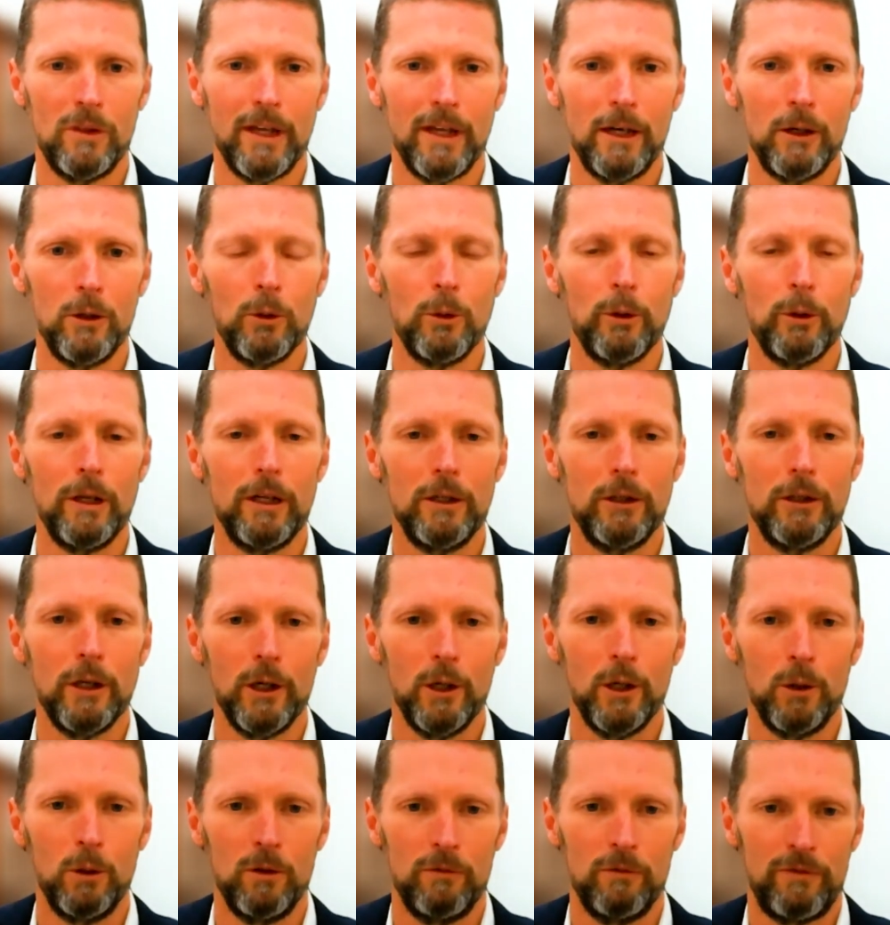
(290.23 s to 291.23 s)
They already
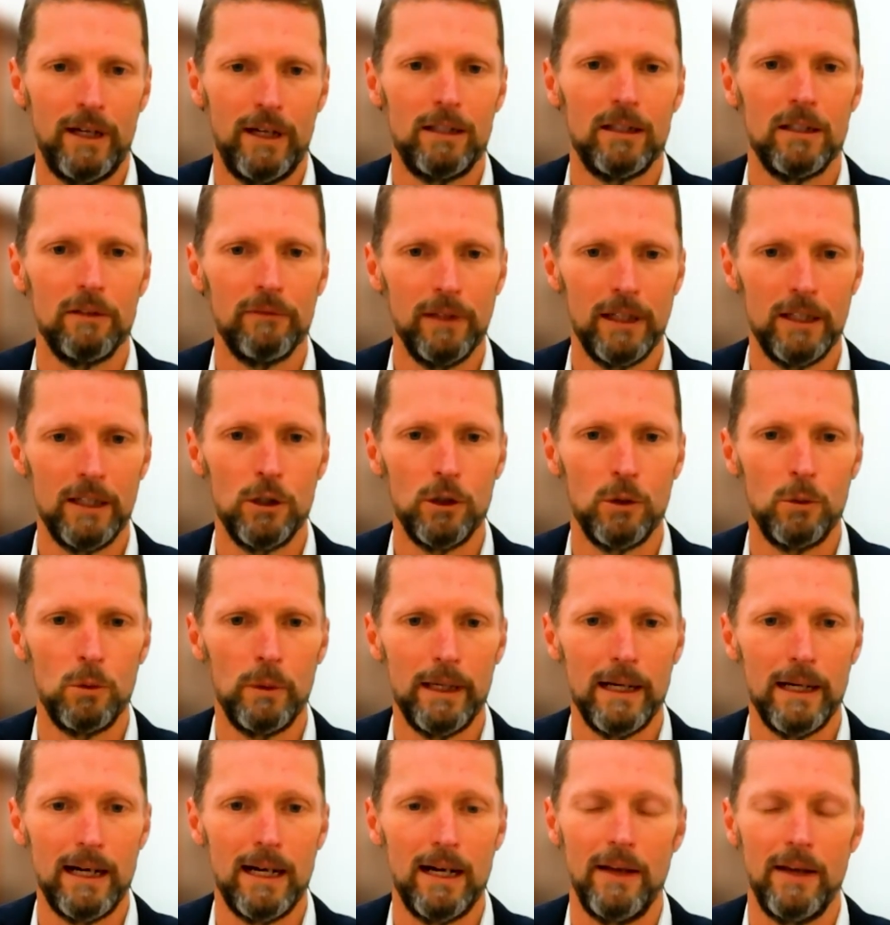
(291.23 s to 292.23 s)
know effectively who
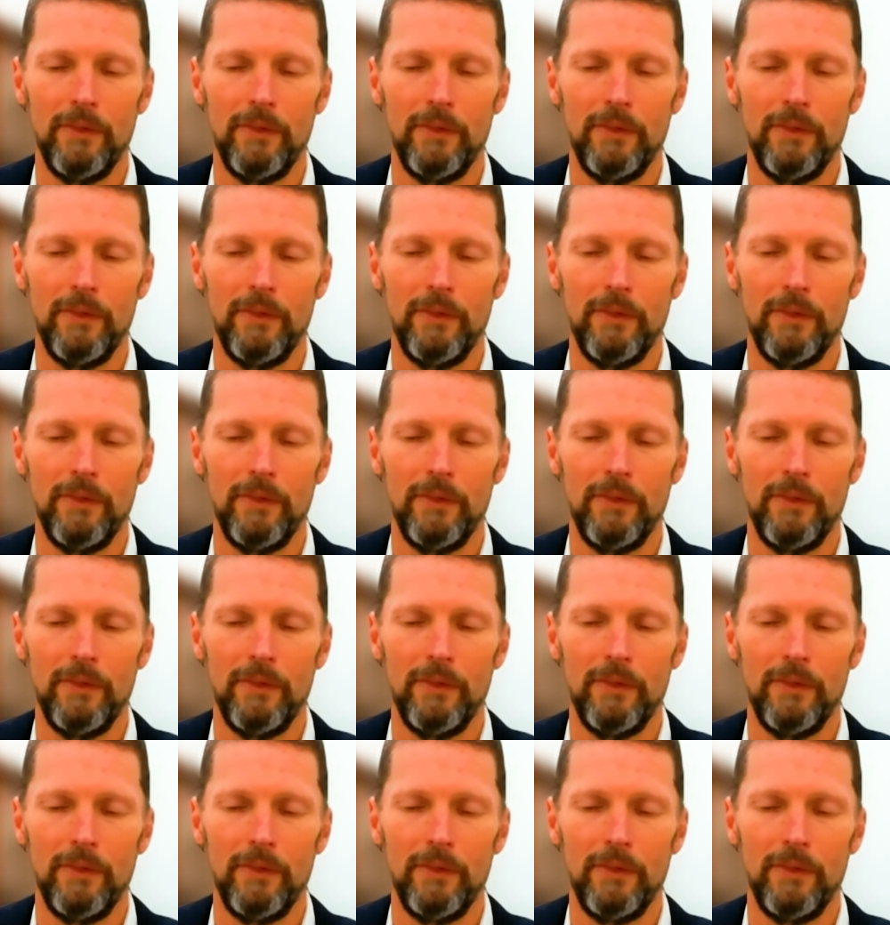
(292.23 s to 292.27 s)
we are.